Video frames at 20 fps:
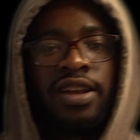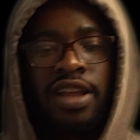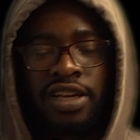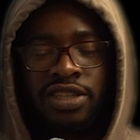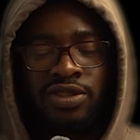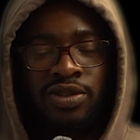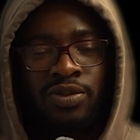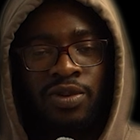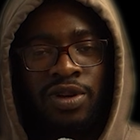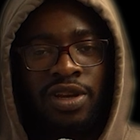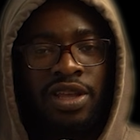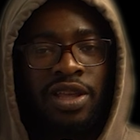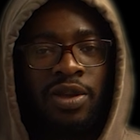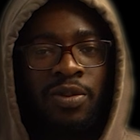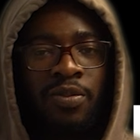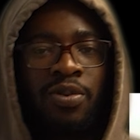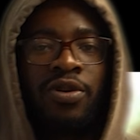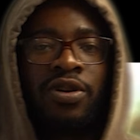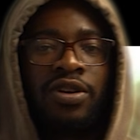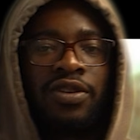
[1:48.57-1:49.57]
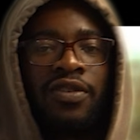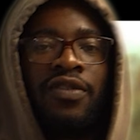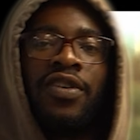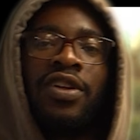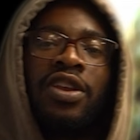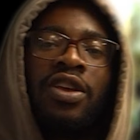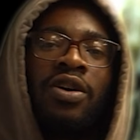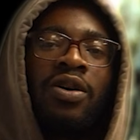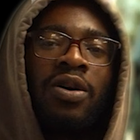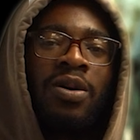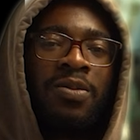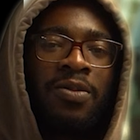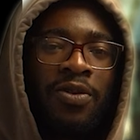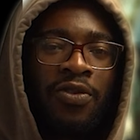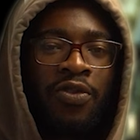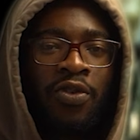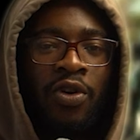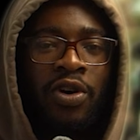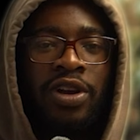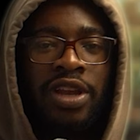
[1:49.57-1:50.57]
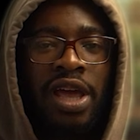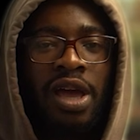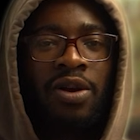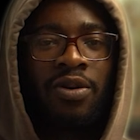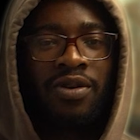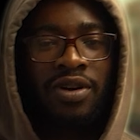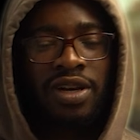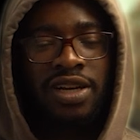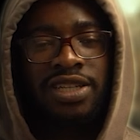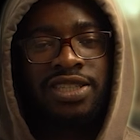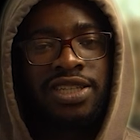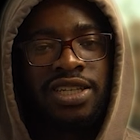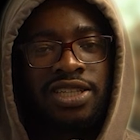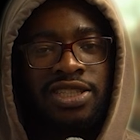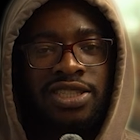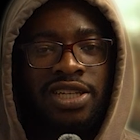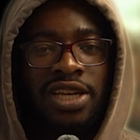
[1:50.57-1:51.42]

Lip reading: Next, we want to import the video, and before that, we're going to change